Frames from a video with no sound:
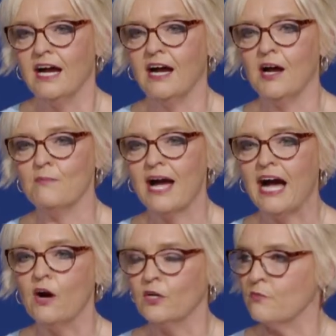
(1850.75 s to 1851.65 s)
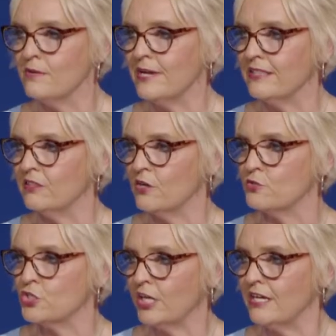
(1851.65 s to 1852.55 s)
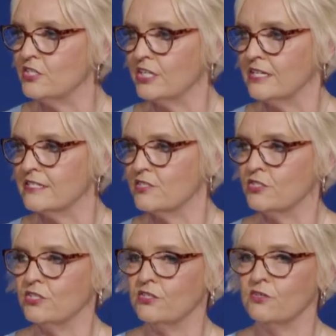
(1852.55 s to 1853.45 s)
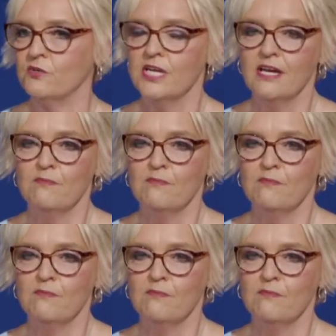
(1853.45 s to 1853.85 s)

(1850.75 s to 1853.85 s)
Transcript: How can we make those changes to